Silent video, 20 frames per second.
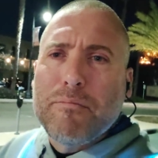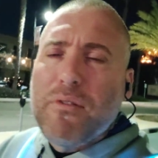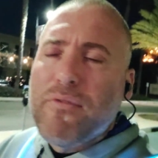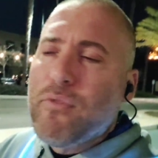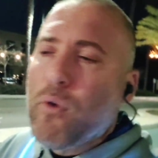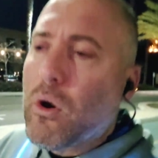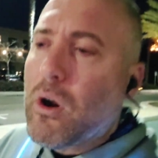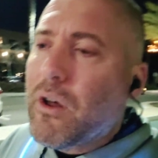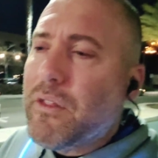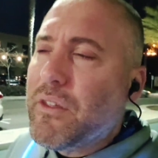
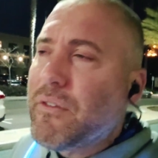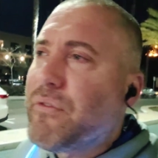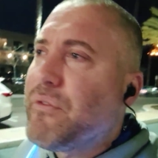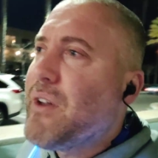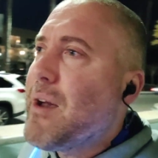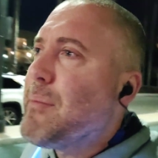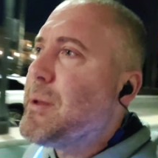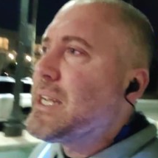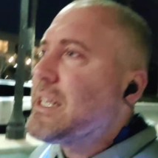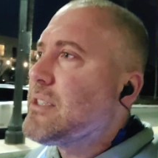before all the
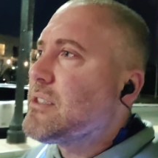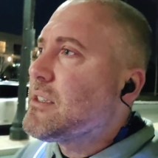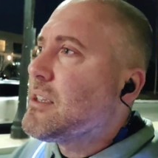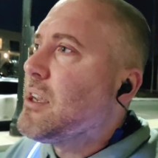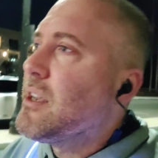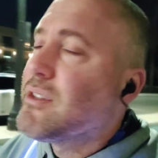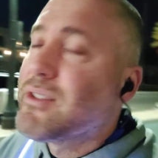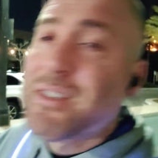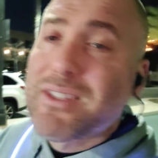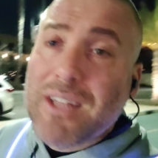feminist
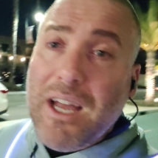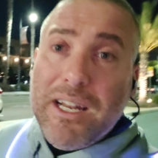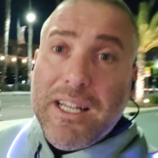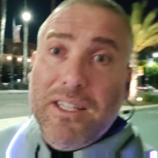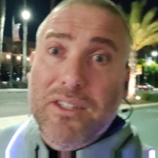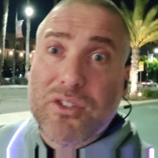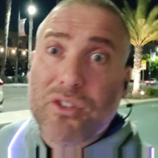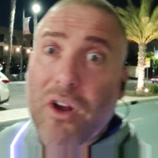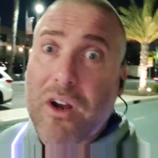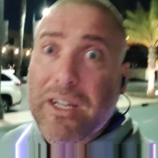
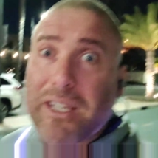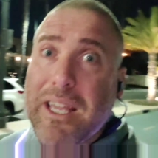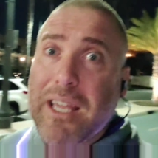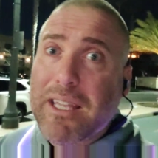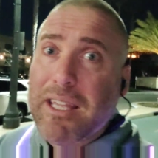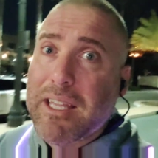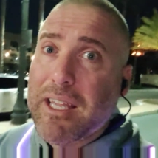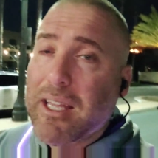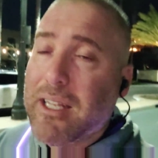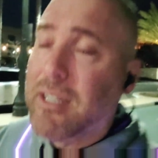studies start
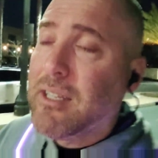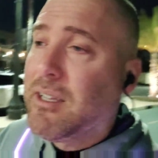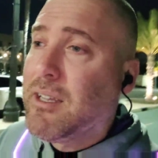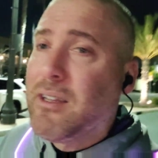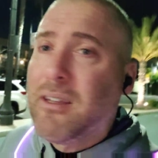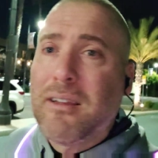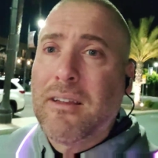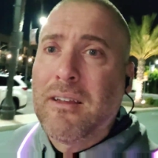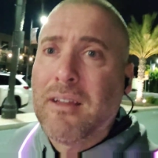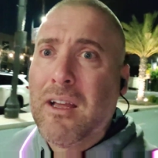kicking in.
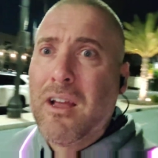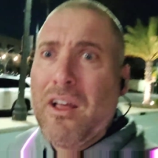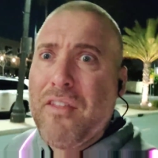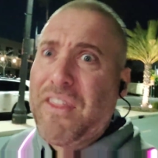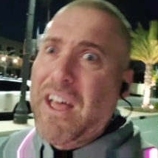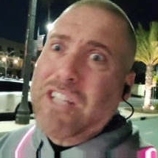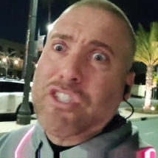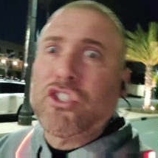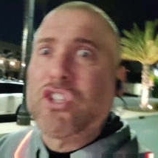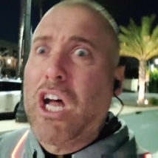
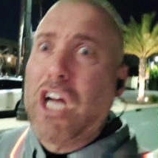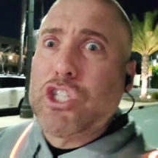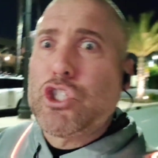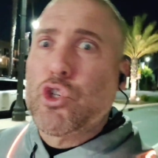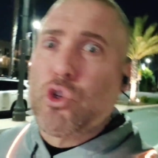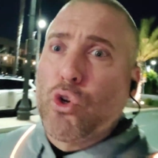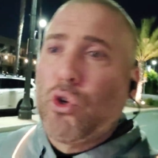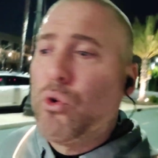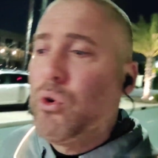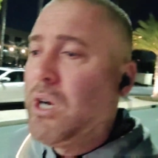That's
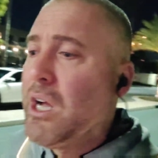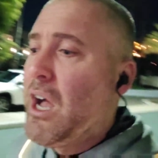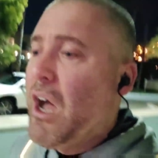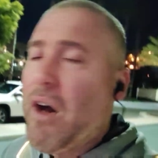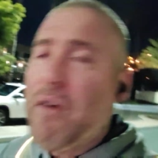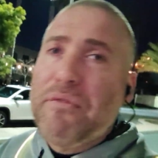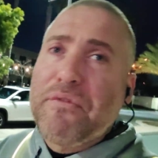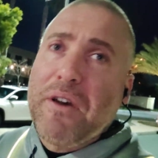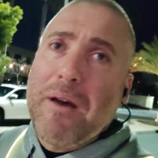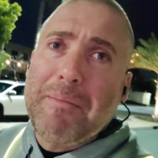not true.
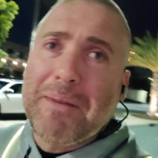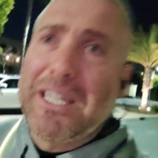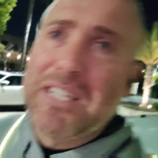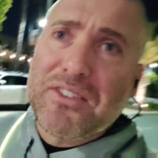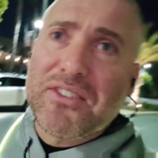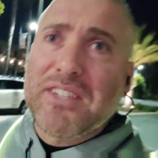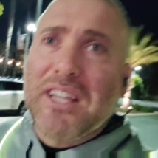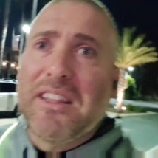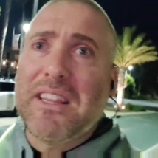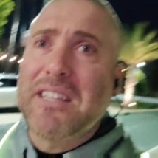A
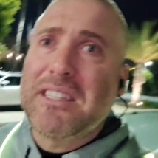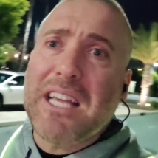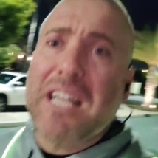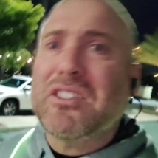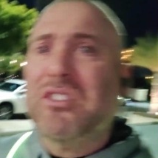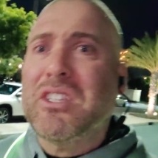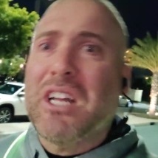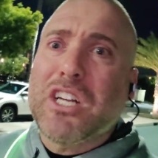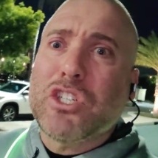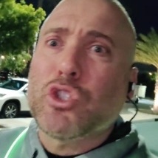feminist said that
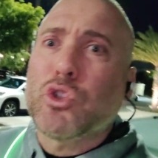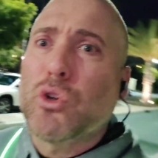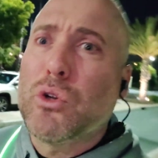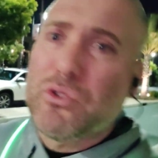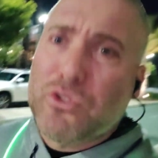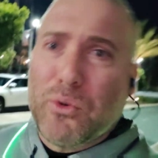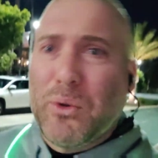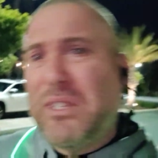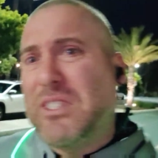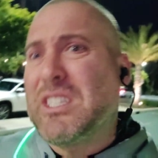that's not
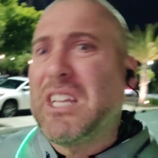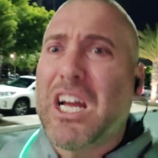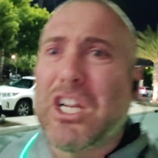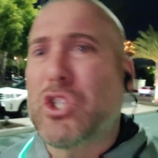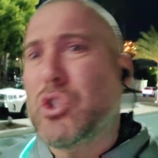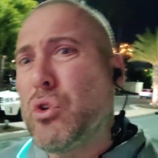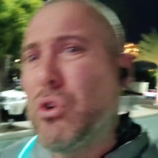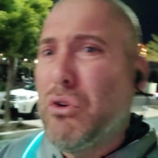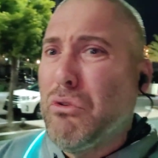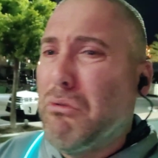true, so it's
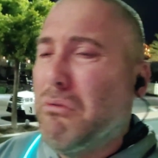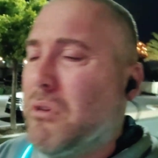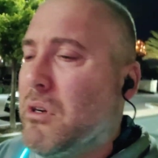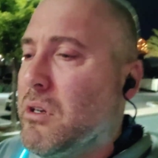not true.